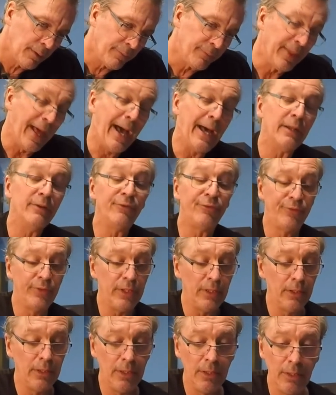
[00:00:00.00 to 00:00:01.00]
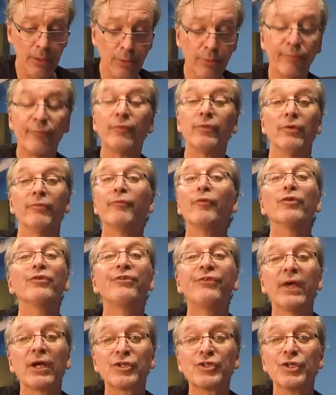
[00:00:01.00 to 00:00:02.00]
That is your verse
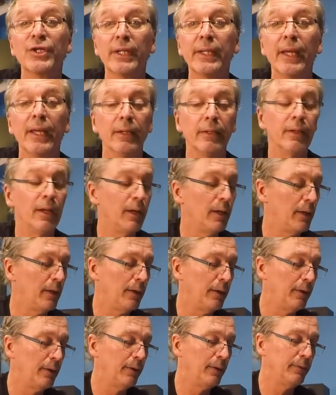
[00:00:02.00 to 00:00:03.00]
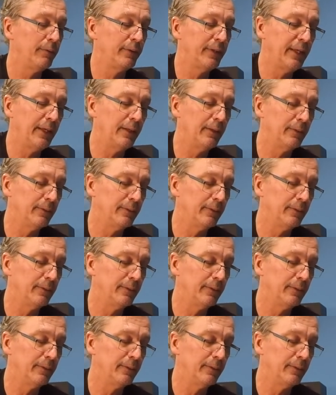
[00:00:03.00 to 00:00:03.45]
section again. Again.